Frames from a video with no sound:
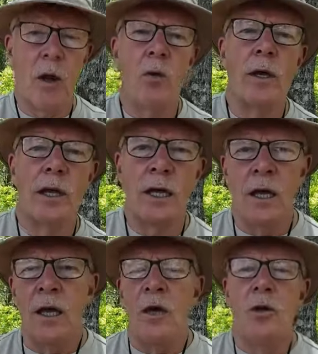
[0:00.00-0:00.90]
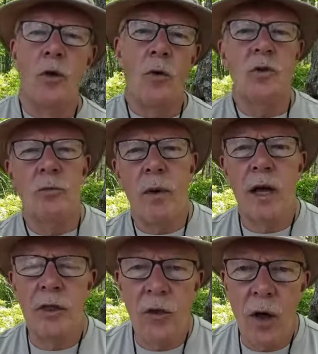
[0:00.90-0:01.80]
Okay, those are
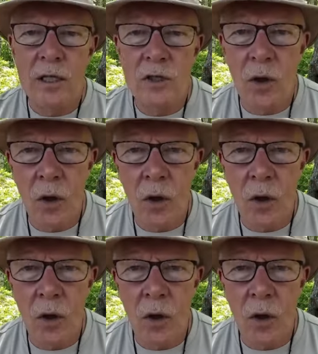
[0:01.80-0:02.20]
my thoughts